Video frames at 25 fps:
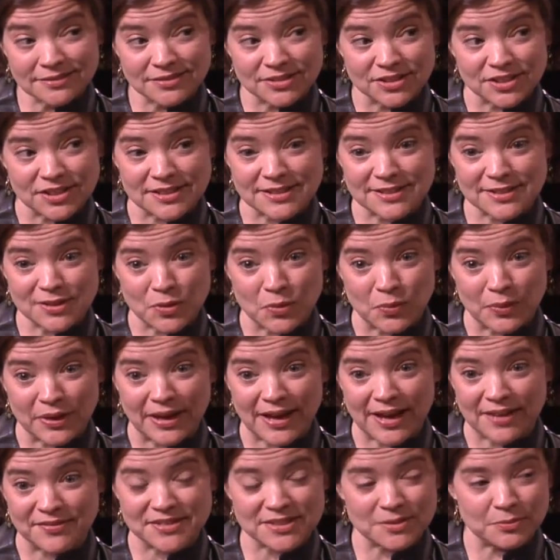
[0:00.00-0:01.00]
Just so we
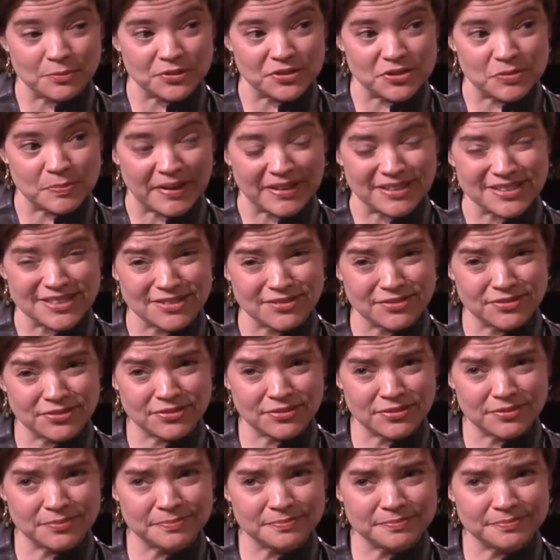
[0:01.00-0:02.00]
have some perspective.
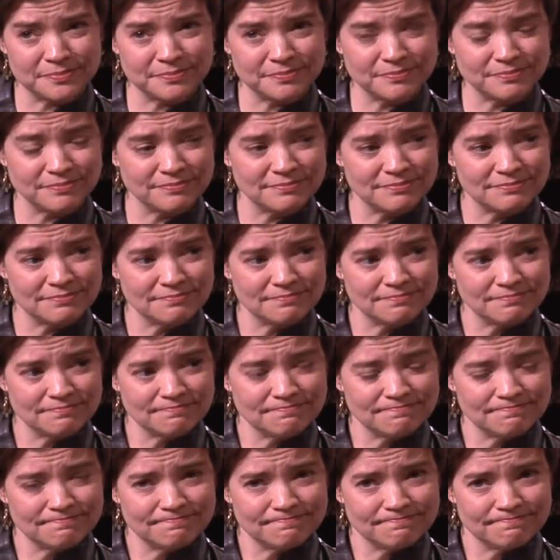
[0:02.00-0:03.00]
Yeah. So the
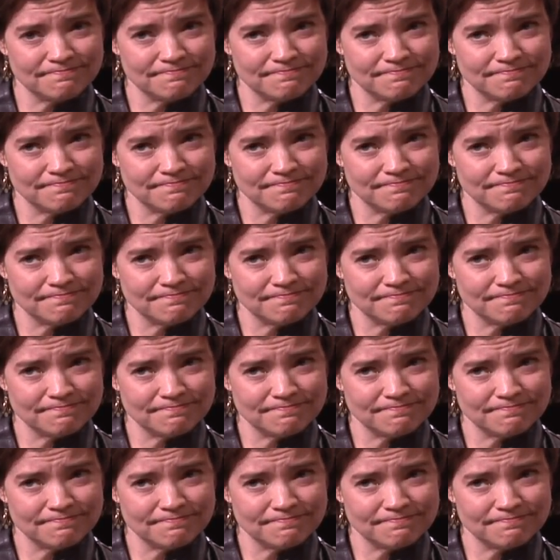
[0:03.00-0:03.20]
signs